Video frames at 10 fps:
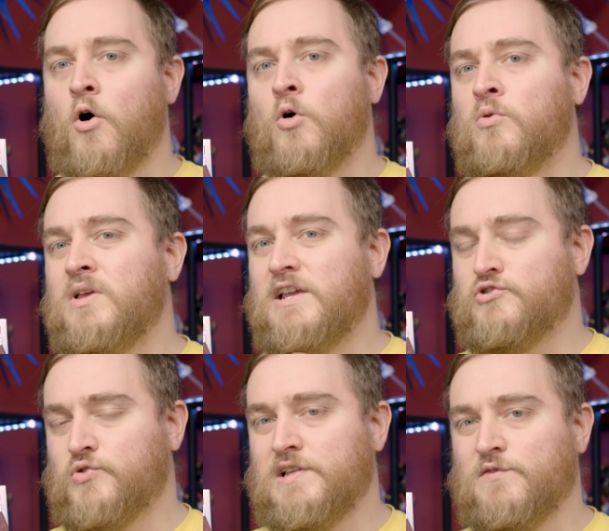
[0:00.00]
or will get
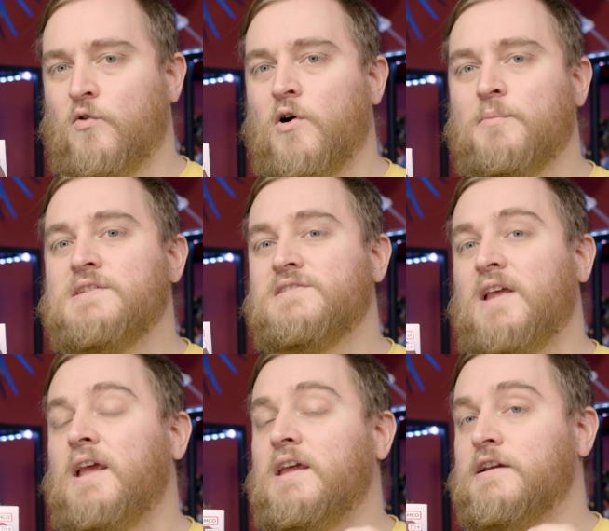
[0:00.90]
transformed and
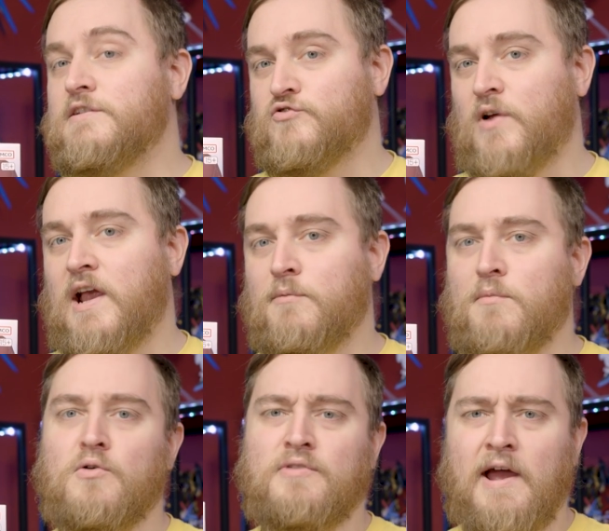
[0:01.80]
stay in its dragon mode.